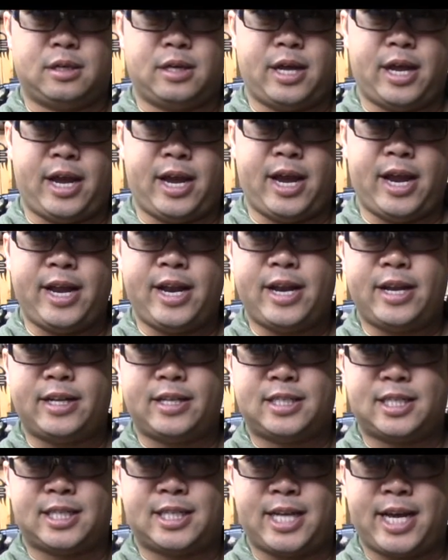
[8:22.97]
8
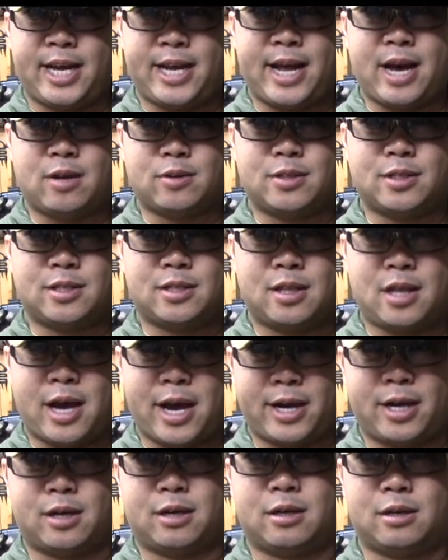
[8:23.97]
to 10 ounces
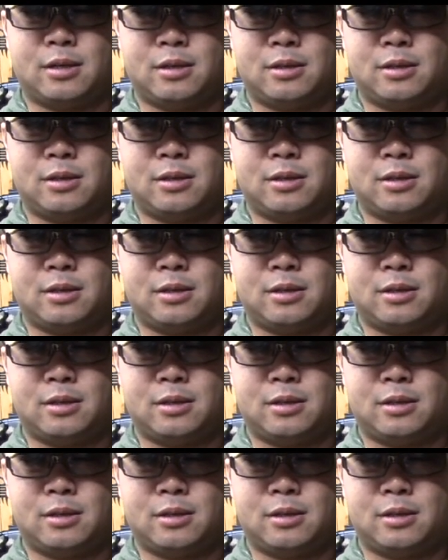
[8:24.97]
lighter,